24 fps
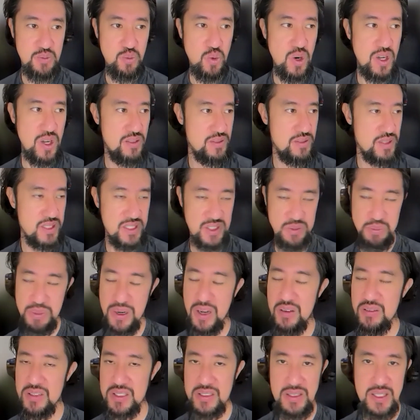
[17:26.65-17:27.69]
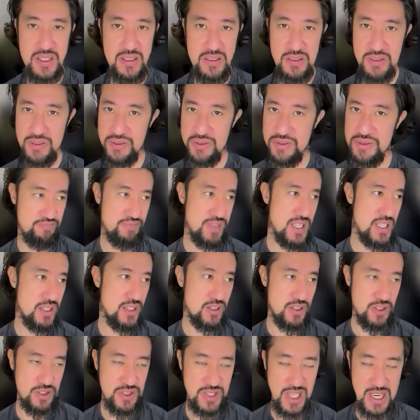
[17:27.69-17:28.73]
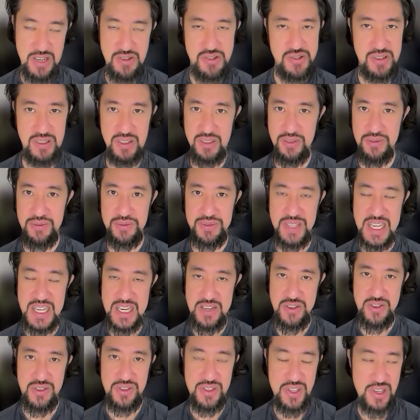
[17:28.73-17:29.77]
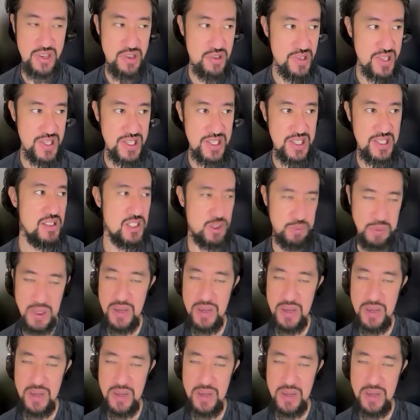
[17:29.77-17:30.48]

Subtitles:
Well, it's probably kind of intersection of national security,